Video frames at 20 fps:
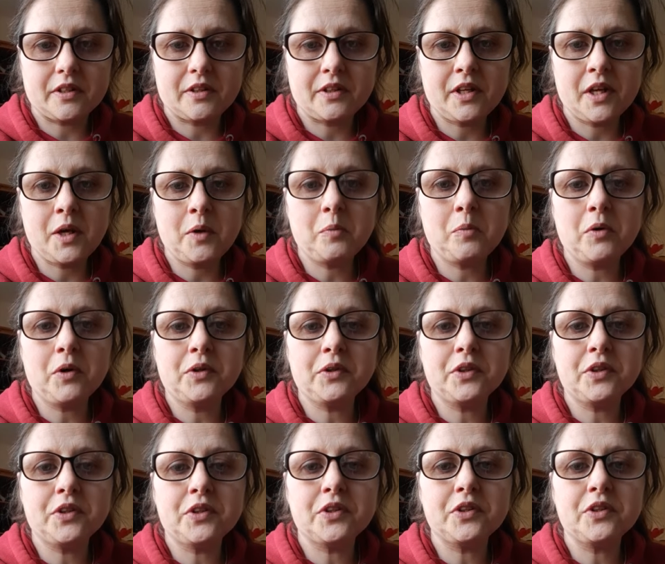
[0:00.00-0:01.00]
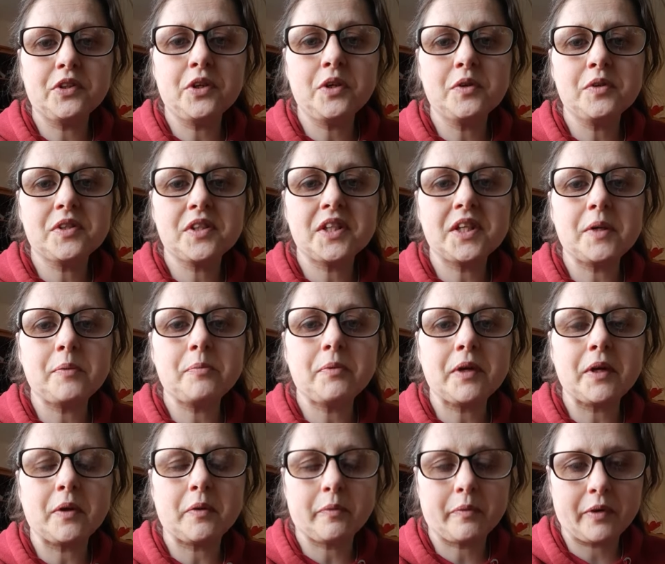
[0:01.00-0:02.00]
They wanted the news in a
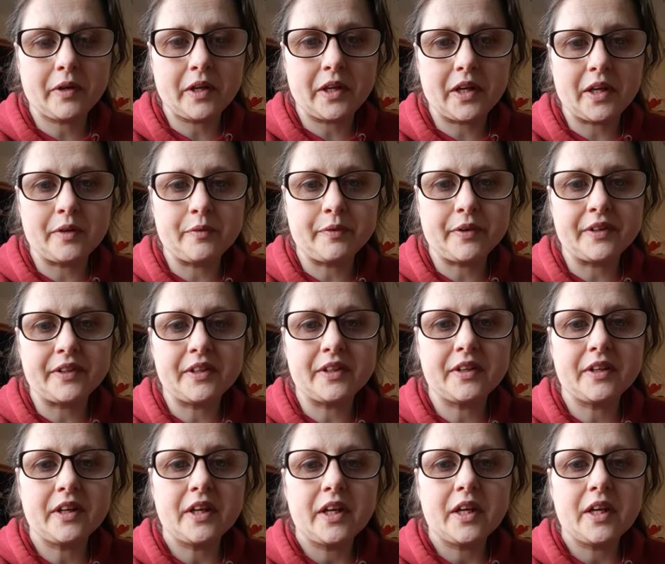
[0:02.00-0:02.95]
big way, and when they